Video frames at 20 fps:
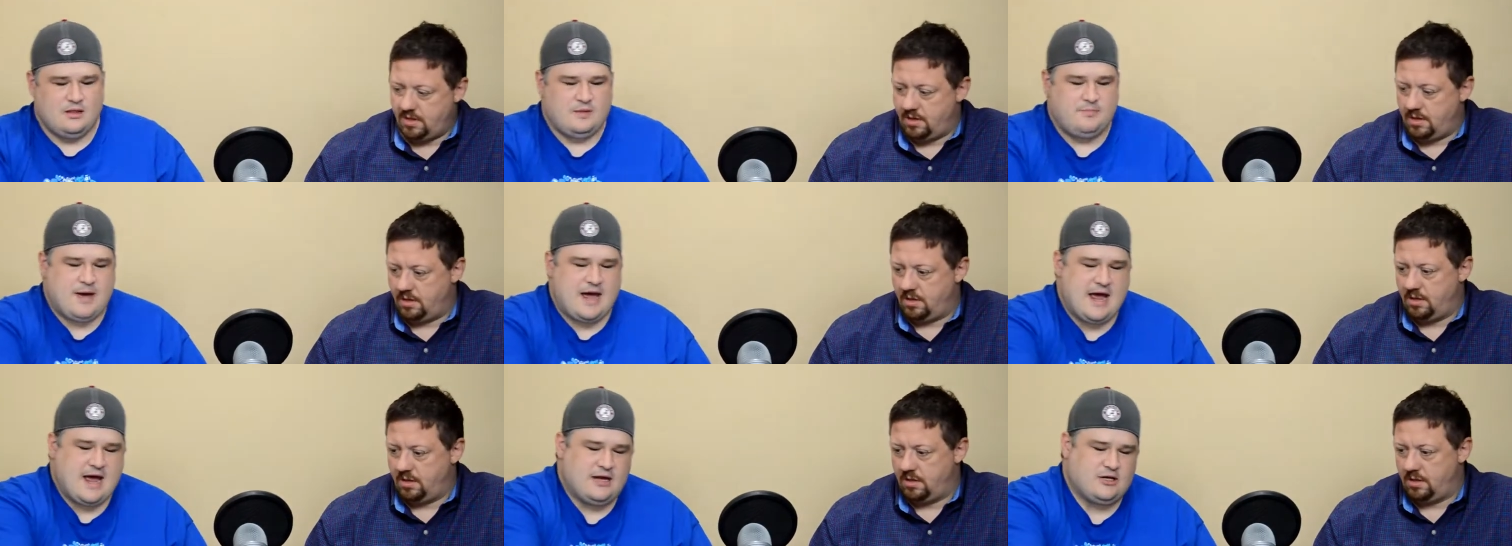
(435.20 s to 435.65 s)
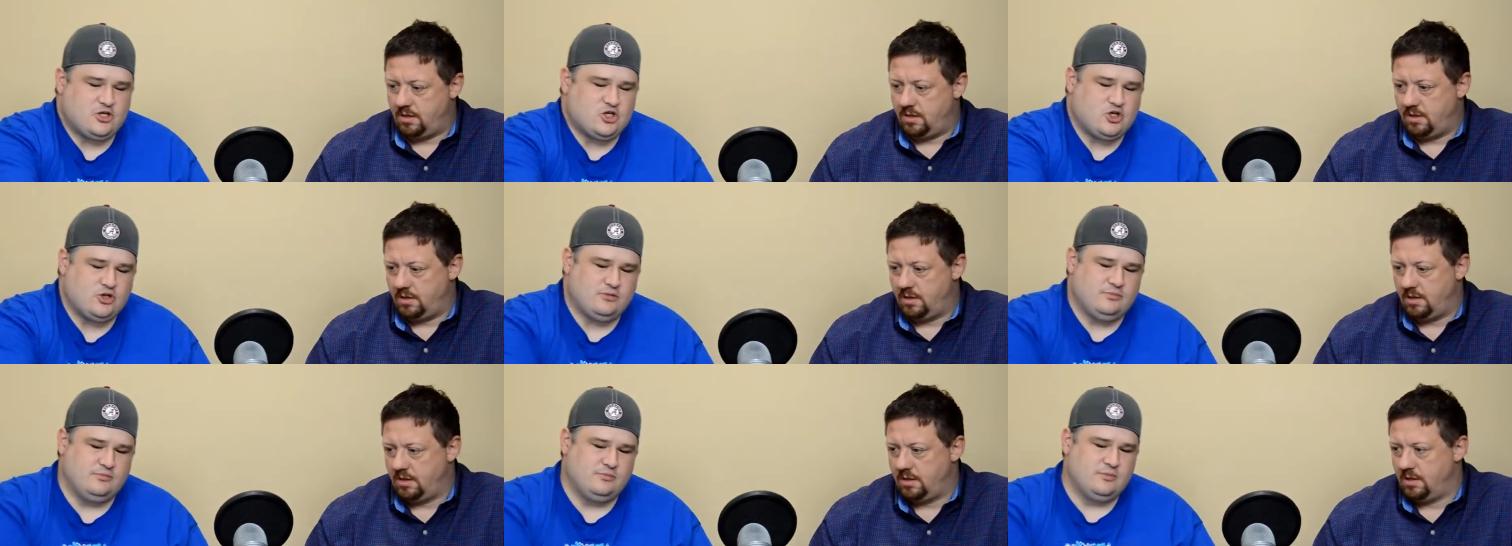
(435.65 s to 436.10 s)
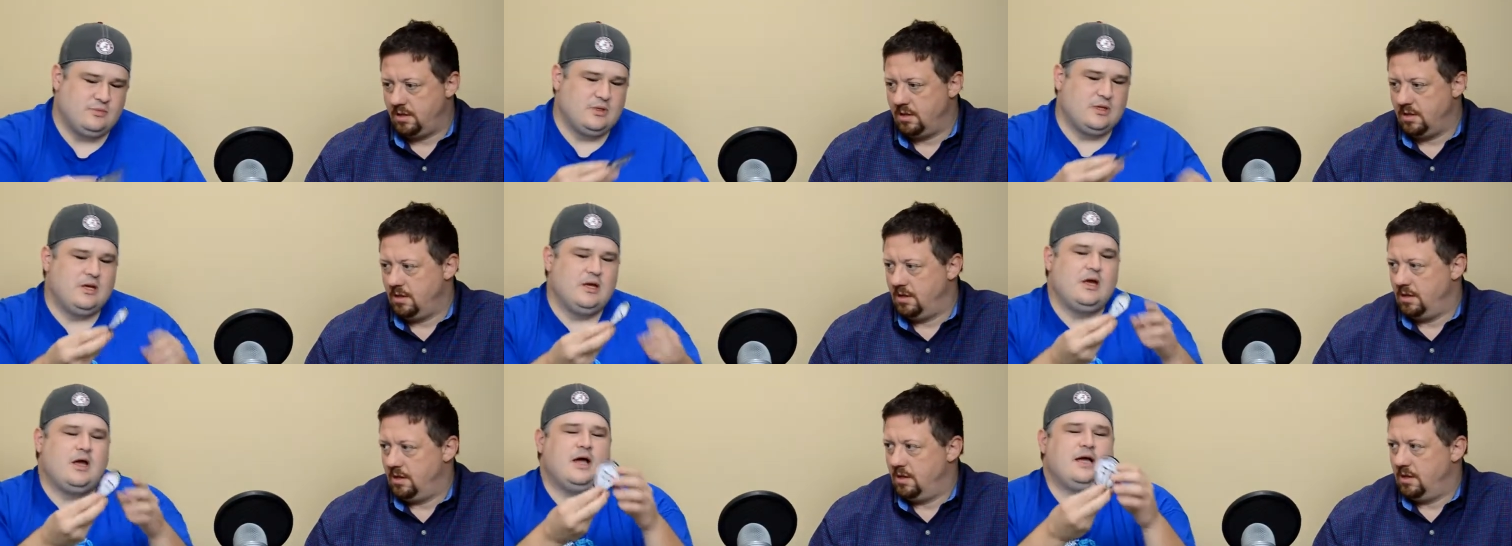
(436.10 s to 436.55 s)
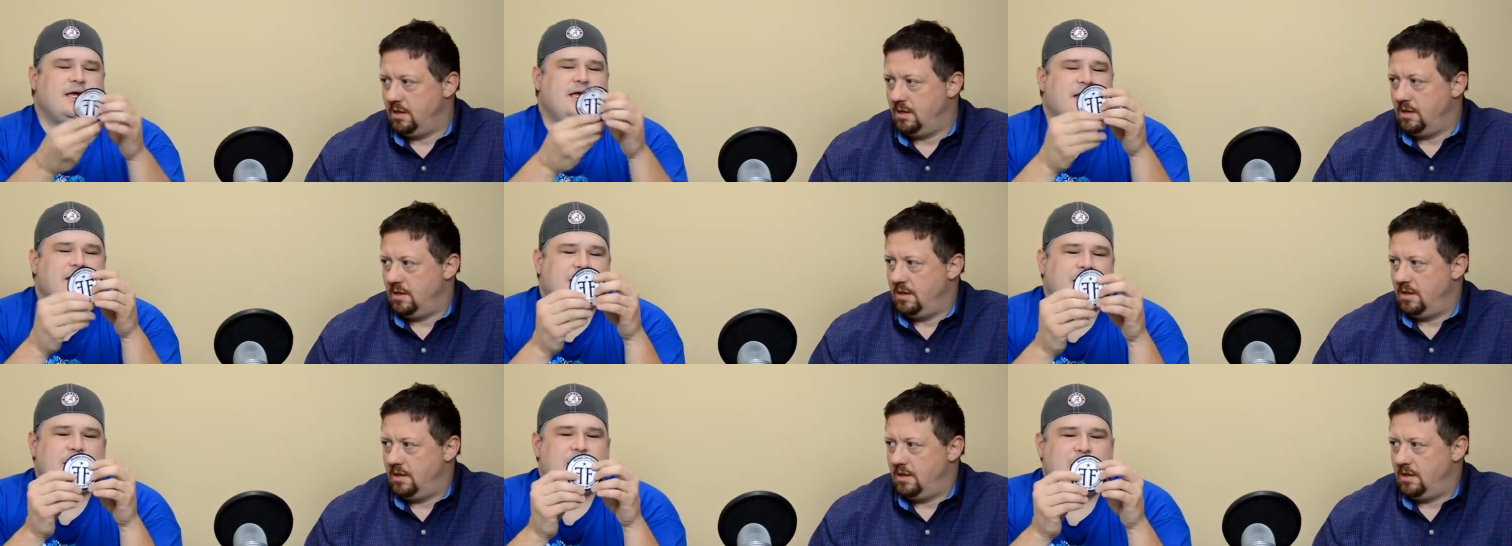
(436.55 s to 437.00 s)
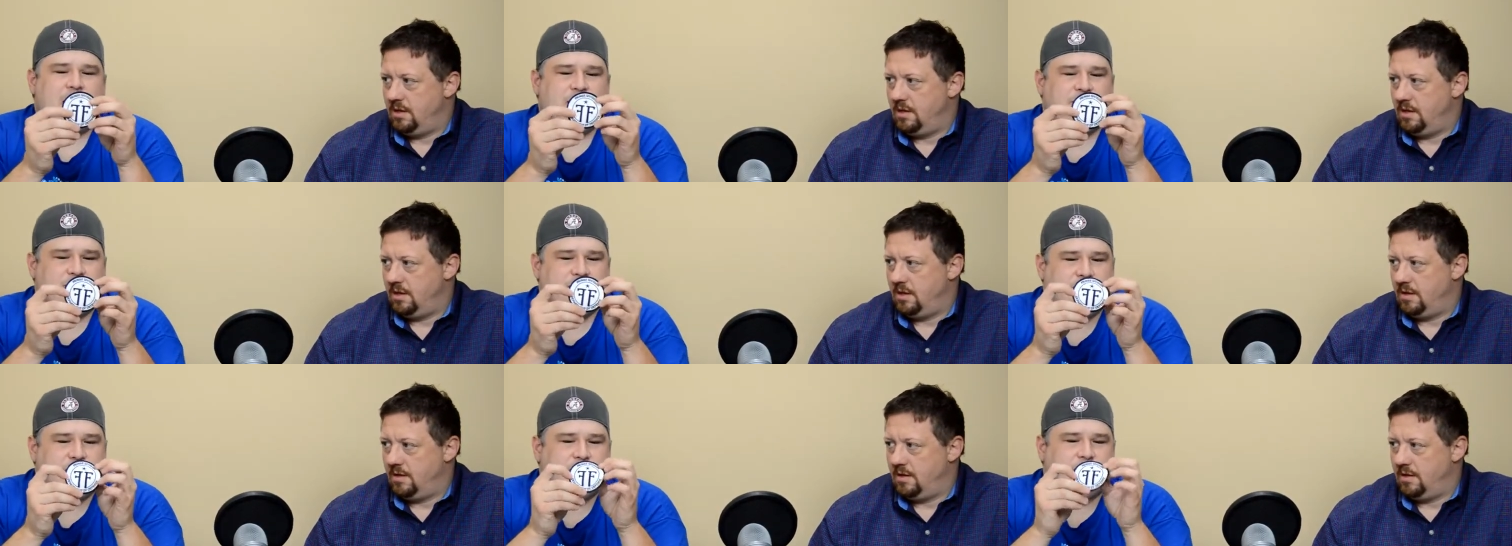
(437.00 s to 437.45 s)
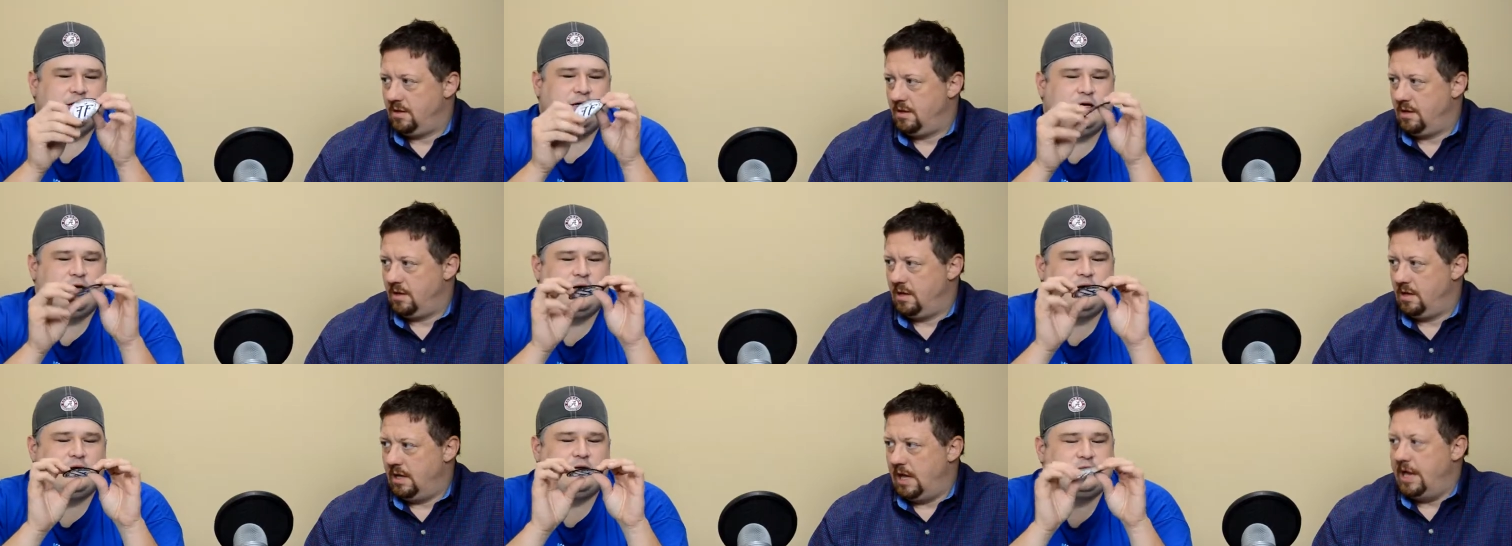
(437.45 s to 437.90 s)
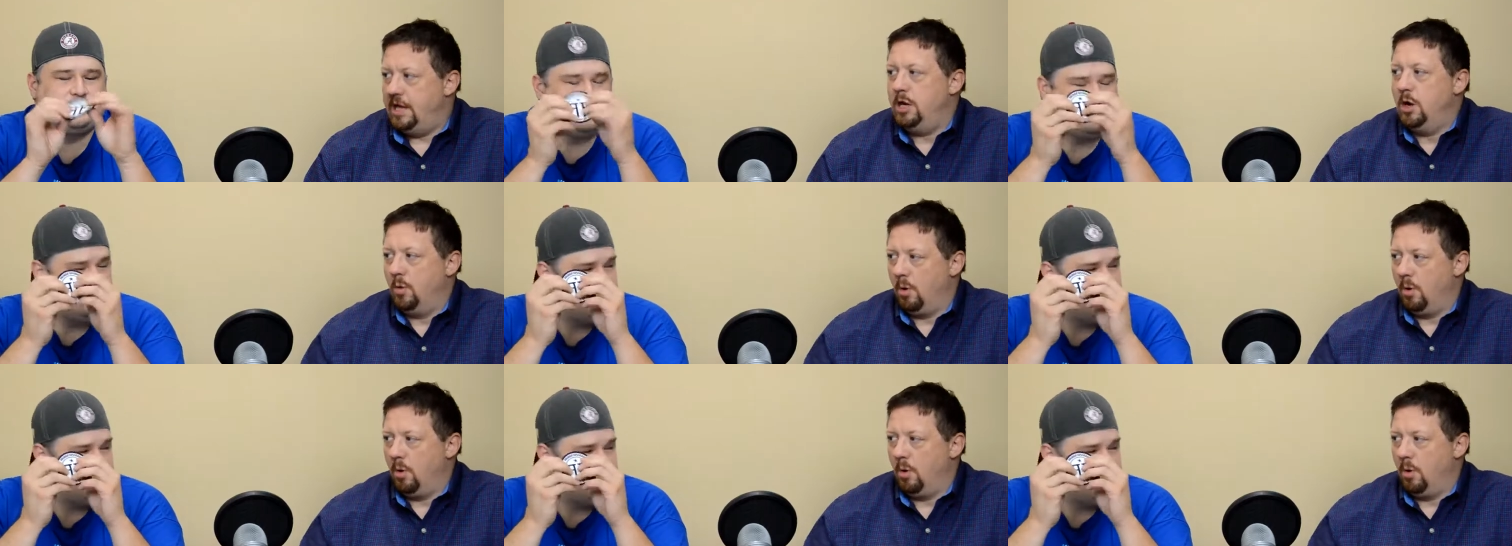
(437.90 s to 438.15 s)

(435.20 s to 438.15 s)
Speaker 1: The patch again, I think. Uh, and you